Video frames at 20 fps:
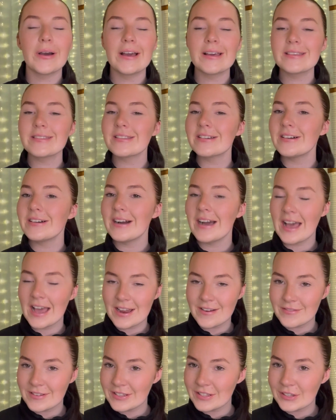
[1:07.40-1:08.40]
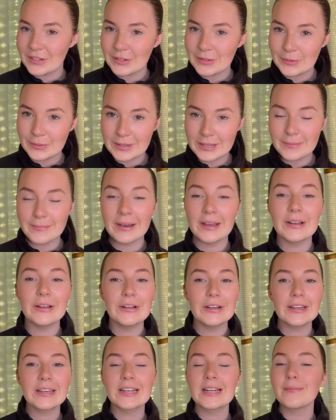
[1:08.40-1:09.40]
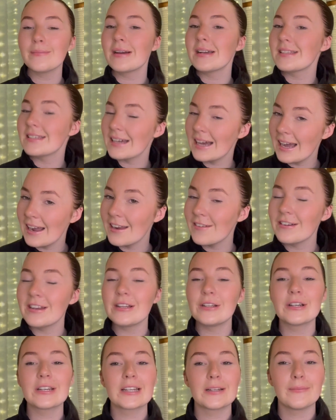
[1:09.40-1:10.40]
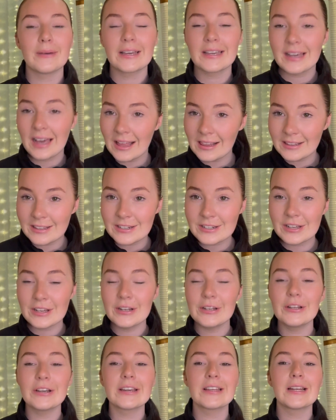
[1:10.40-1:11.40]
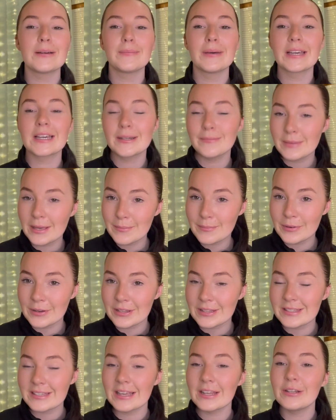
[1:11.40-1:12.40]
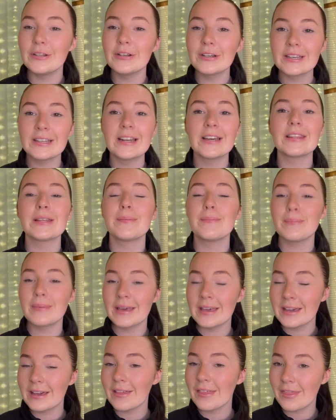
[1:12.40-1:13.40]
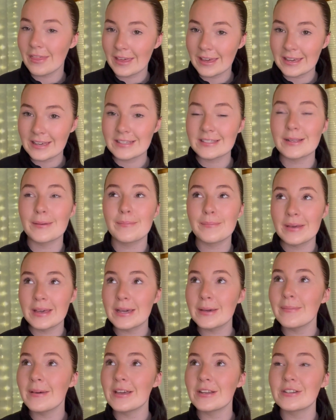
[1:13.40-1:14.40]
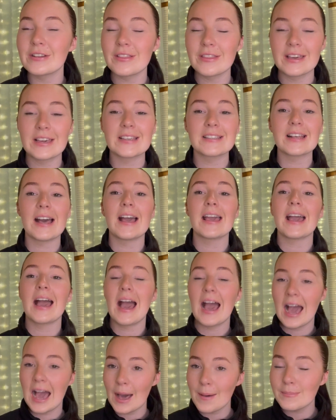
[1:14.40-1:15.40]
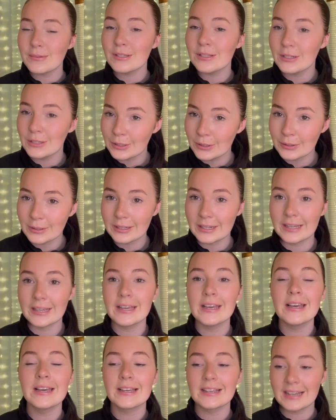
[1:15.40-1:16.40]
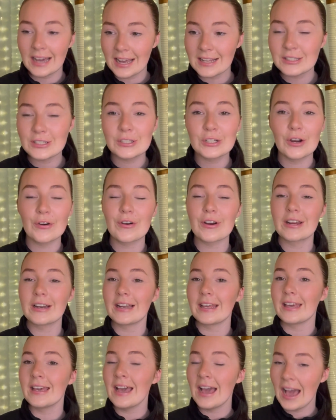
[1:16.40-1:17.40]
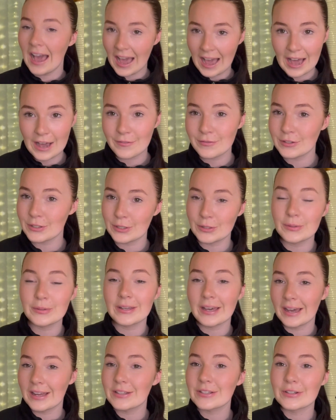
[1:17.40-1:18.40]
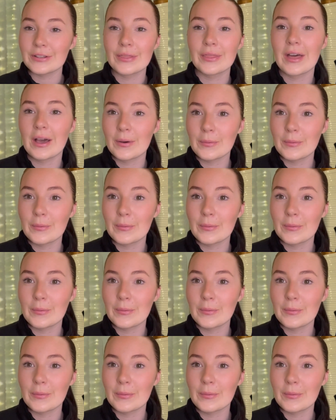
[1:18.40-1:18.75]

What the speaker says: I start every single week by looking at my diary, looking at my calendar, looking at my commitments, and looking at the big things, the big picture things I absolutely categorically have to get done that